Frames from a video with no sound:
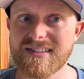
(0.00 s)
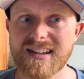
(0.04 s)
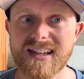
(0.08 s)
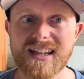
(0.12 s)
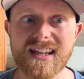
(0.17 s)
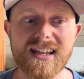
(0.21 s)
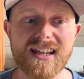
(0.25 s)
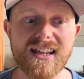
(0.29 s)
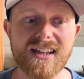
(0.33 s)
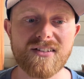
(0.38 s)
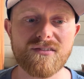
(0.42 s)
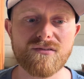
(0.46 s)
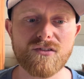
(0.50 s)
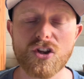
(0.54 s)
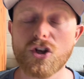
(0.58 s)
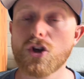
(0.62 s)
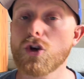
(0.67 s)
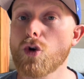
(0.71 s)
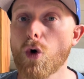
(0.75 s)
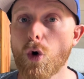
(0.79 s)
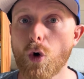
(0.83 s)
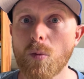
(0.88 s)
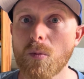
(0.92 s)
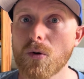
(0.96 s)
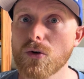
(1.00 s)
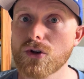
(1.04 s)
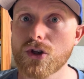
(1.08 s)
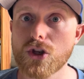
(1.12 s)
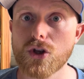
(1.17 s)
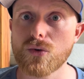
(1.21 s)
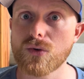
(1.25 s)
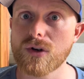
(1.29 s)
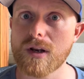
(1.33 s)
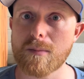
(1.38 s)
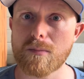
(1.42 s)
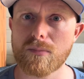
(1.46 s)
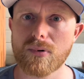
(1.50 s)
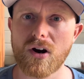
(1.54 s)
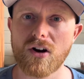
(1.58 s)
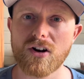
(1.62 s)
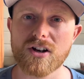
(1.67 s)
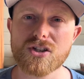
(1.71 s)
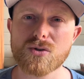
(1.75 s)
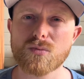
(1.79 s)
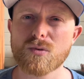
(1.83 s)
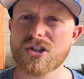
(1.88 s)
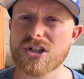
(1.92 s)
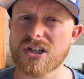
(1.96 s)
the normal unit
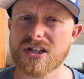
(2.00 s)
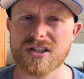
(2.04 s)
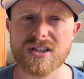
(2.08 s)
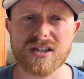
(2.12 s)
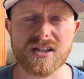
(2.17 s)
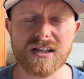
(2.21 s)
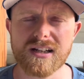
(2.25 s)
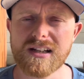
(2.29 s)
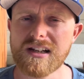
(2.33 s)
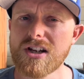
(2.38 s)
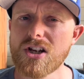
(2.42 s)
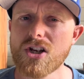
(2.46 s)
price, which is